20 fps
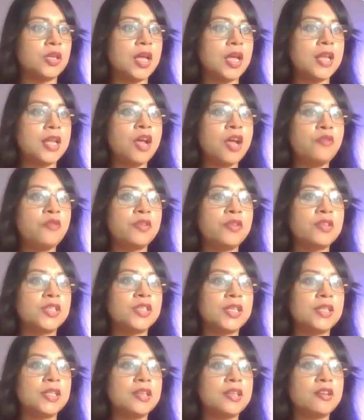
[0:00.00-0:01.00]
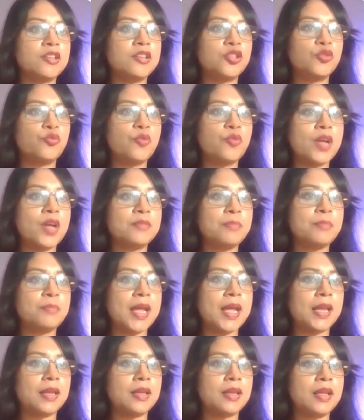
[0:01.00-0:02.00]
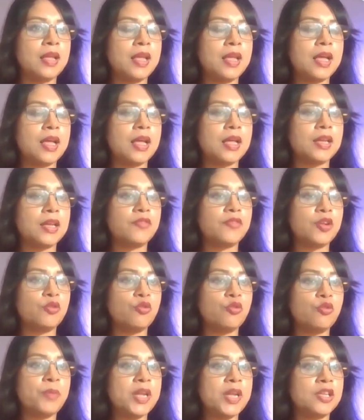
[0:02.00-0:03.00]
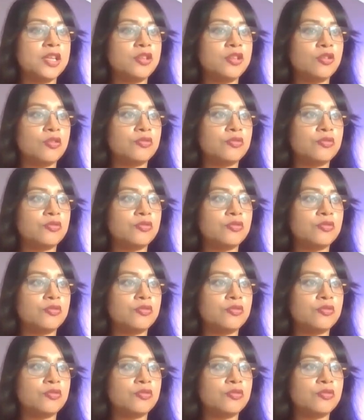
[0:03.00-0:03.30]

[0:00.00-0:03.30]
and now you can see there is one mail, and if I open it